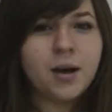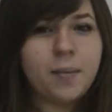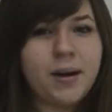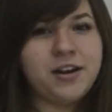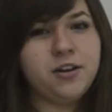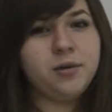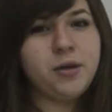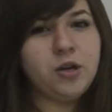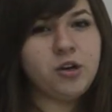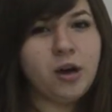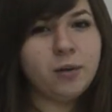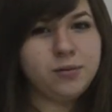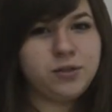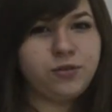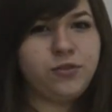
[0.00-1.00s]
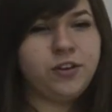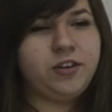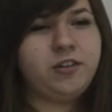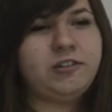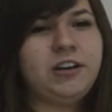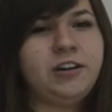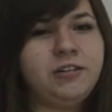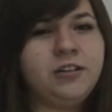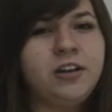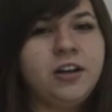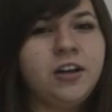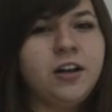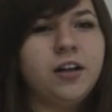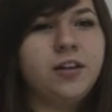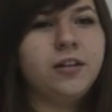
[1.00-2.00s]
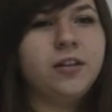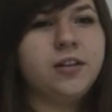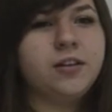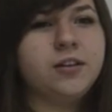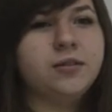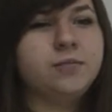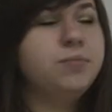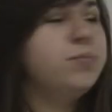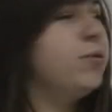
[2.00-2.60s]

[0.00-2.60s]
Binomial helps you figure out the